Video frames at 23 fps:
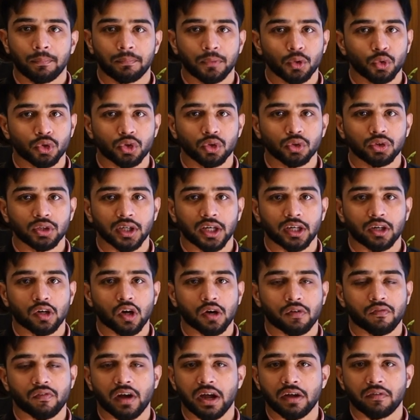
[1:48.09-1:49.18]
Bluetooth, it
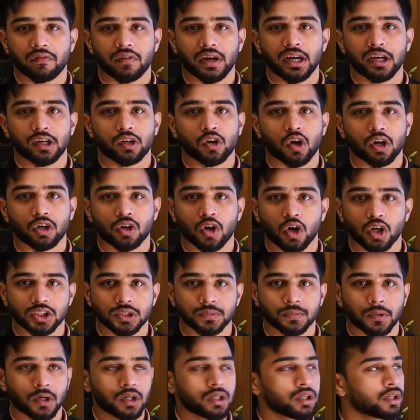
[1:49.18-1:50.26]
got Wi-Fi, it got
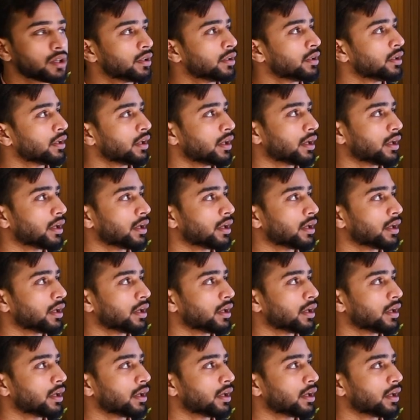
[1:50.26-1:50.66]
hotspot